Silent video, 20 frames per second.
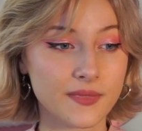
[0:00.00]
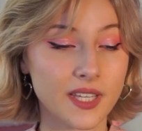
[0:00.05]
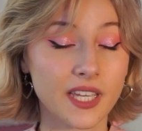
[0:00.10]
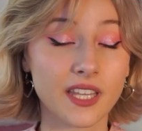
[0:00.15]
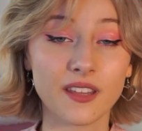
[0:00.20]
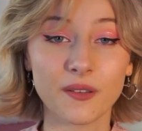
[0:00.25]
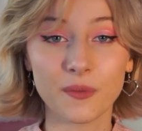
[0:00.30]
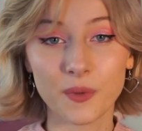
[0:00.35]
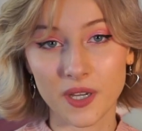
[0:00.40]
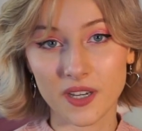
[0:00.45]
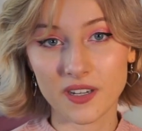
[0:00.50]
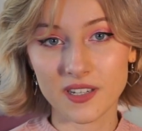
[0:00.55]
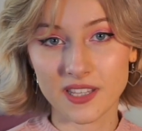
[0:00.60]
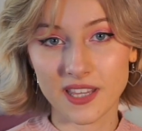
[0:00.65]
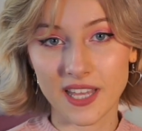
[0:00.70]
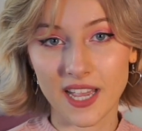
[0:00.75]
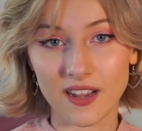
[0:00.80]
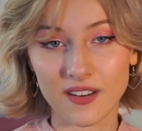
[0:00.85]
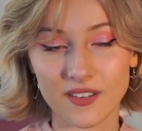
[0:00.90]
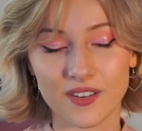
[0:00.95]
And then we go into
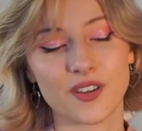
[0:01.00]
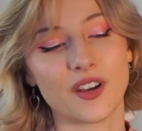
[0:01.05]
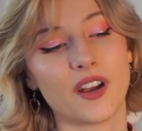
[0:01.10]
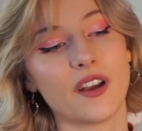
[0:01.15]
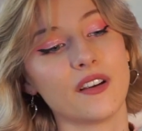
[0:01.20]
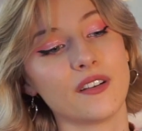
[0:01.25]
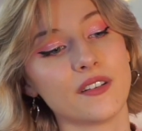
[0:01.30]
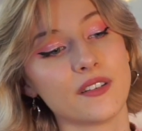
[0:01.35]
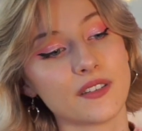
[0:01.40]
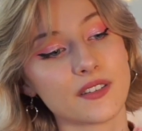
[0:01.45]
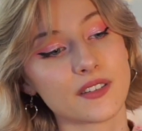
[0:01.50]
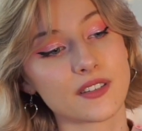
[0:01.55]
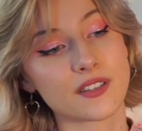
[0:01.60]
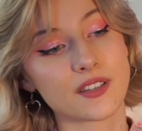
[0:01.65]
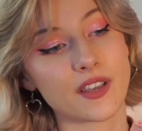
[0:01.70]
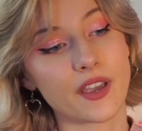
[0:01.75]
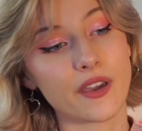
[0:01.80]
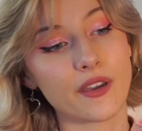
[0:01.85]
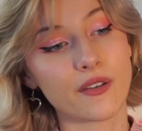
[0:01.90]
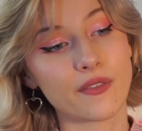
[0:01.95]
the outro.
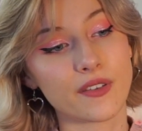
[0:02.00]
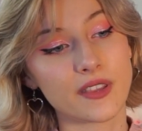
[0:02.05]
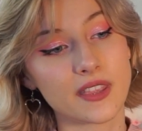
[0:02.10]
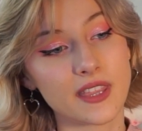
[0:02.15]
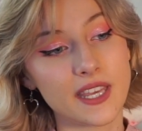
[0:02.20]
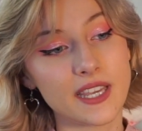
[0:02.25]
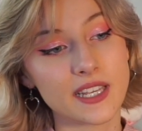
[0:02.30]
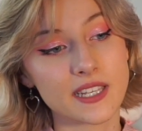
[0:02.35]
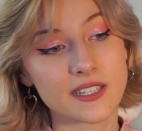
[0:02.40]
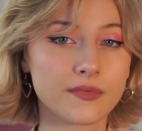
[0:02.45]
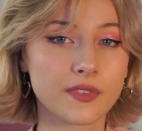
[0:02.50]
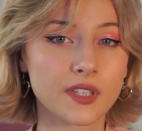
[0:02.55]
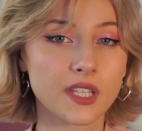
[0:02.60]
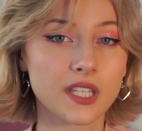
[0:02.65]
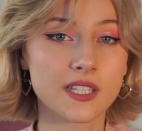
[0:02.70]
So for this,